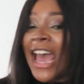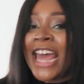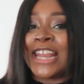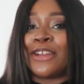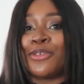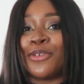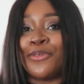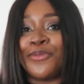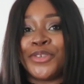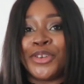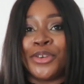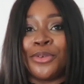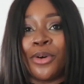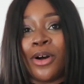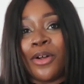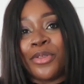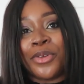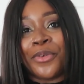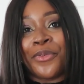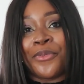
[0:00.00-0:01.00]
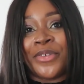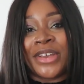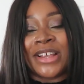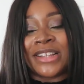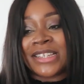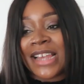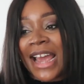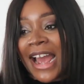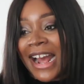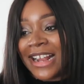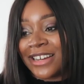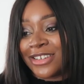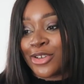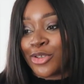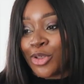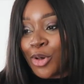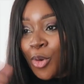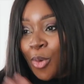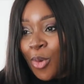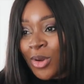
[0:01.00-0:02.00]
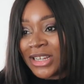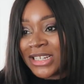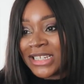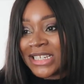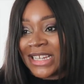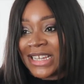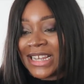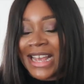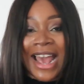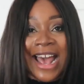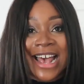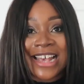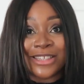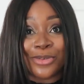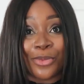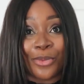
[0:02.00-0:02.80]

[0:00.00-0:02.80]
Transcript: and a review on the fit and the quality as